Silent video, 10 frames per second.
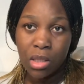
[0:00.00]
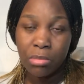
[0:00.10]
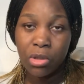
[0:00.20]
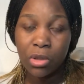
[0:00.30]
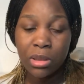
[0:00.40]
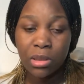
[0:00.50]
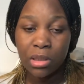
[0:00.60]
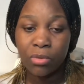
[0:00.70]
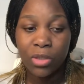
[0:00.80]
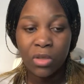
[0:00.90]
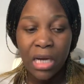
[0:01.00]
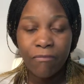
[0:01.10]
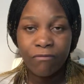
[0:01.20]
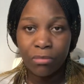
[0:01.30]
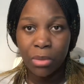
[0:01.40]
Because when you
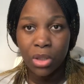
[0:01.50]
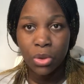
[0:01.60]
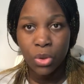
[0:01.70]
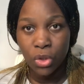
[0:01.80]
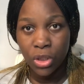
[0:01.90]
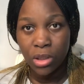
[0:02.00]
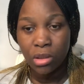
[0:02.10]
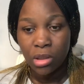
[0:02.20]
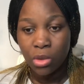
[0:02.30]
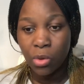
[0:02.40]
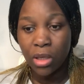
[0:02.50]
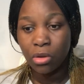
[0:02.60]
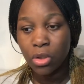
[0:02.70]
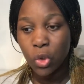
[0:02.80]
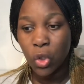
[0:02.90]
come from Austria, you can
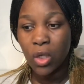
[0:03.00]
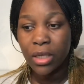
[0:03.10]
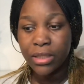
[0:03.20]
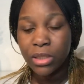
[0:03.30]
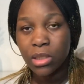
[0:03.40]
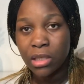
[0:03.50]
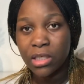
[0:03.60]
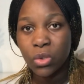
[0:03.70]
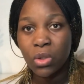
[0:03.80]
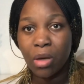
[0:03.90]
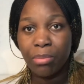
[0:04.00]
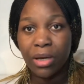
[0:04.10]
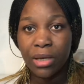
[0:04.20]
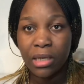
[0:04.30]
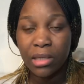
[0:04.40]
go to Holland and do
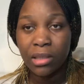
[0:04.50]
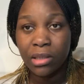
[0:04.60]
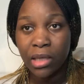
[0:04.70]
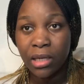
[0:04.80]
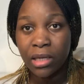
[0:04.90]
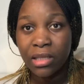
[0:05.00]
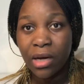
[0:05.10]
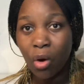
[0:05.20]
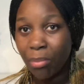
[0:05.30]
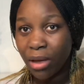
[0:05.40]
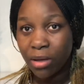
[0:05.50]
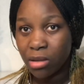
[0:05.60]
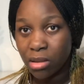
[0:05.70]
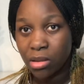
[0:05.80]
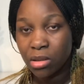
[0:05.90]
another Aupair
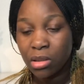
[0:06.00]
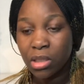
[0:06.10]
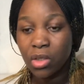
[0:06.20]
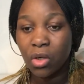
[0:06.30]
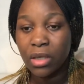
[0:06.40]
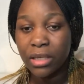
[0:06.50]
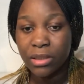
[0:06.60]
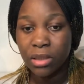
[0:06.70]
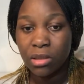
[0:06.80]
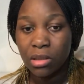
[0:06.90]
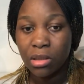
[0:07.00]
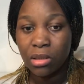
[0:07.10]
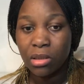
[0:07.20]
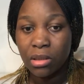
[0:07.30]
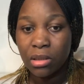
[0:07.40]
year in Holland.
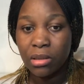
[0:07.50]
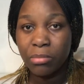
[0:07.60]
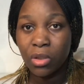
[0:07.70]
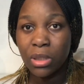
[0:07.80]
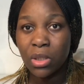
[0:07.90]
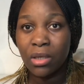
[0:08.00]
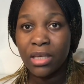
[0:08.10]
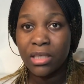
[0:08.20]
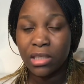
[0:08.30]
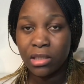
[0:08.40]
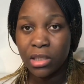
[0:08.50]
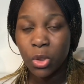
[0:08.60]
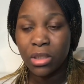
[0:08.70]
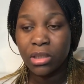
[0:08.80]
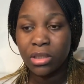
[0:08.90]
Because Holland, they
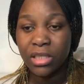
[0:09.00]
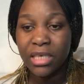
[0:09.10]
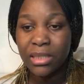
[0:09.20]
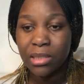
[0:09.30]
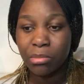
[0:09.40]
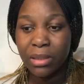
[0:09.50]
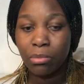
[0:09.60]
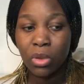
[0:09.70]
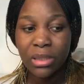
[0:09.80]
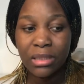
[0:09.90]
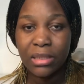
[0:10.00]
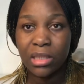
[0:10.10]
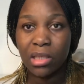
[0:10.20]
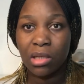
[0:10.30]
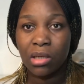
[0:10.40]
just mostly
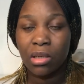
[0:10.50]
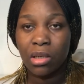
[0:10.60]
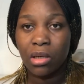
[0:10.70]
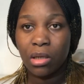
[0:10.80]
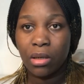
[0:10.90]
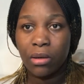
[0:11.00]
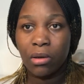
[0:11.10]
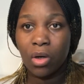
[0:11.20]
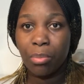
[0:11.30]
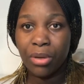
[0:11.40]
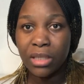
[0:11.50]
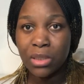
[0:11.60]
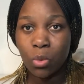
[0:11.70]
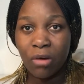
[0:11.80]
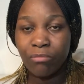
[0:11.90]
take au
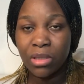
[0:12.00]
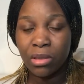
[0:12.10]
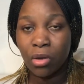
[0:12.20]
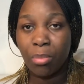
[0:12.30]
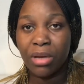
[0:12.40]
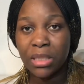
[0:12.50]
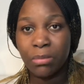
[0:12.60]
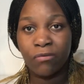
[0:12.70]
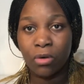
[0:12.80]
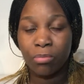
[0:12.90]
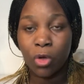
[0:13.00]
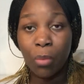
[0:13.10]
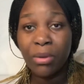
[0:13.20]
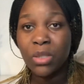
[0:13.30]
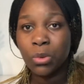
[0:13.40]
pairs who have been au pairs before, au
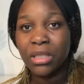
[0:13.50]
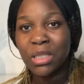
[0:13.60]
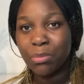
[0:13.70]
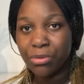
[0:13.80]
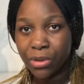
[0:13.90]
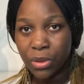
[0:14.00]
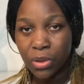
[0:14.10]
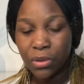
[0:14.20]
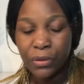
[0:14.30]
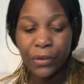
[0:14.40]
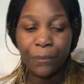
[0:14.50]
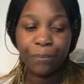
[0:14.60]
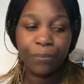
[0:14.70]
pairs with experience. Yeah.